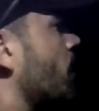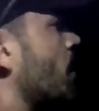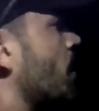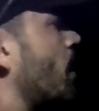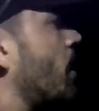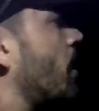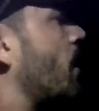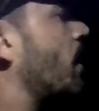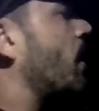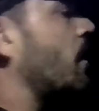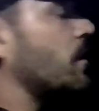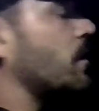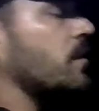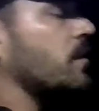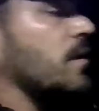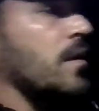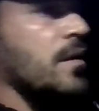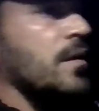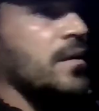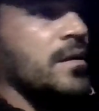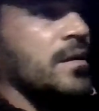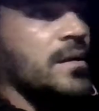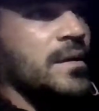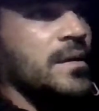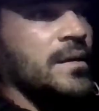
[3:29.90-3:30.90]

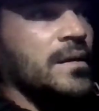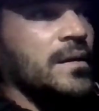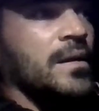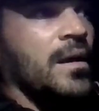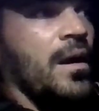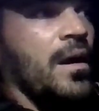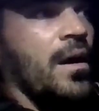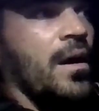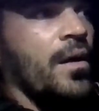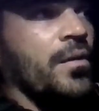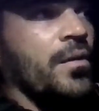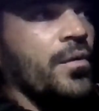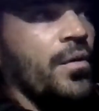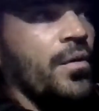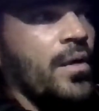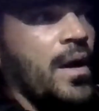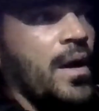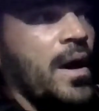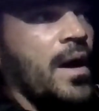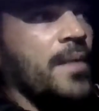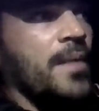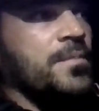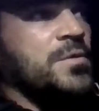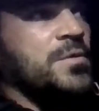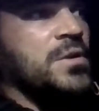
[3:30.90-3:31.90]
The other
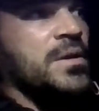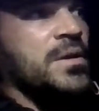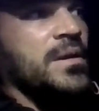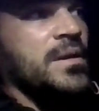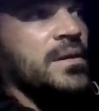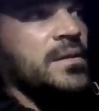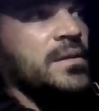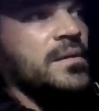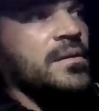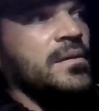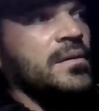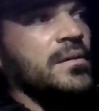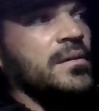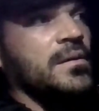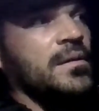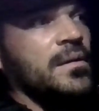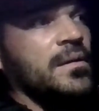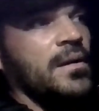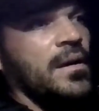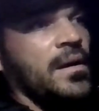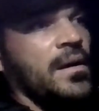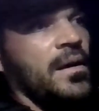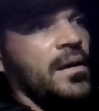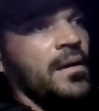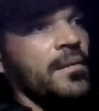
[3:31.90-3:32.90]
option,
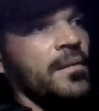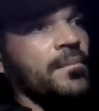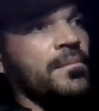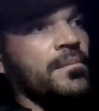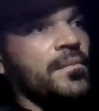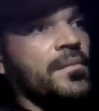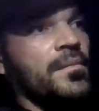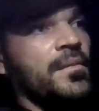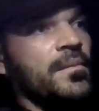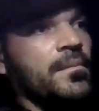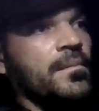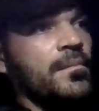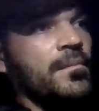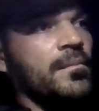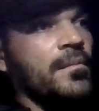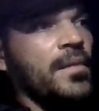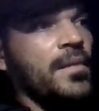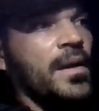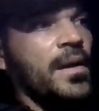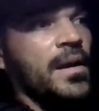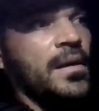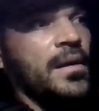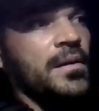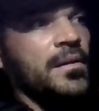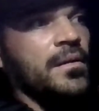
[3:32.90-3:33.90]

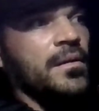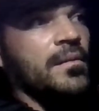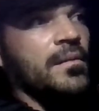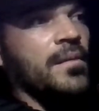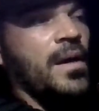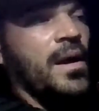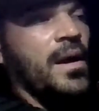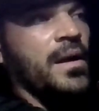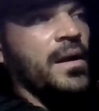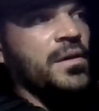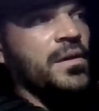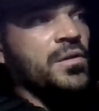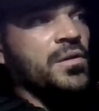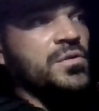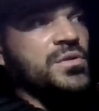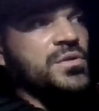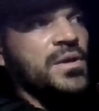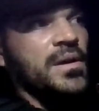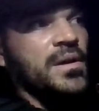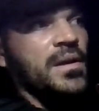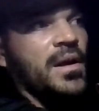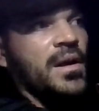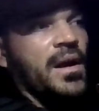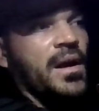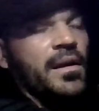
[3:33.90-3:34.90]
and I
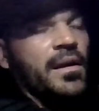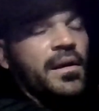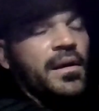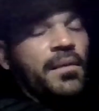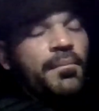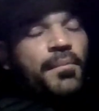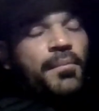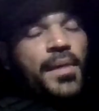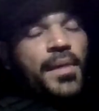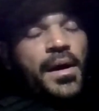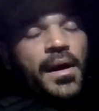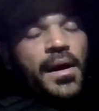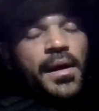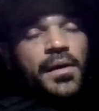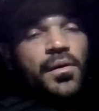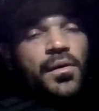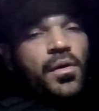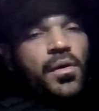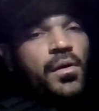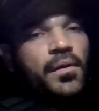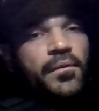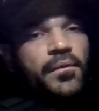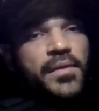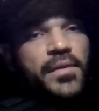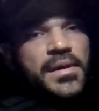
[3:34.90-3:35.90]
usually kind of combine
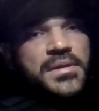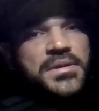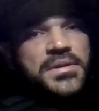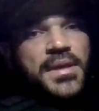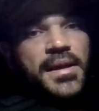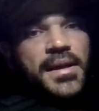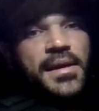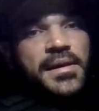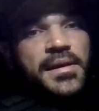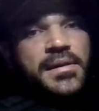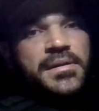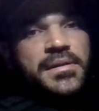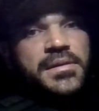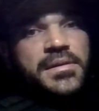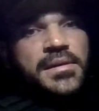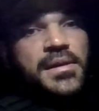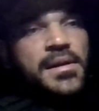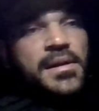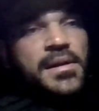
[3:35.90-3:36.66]
all of these things,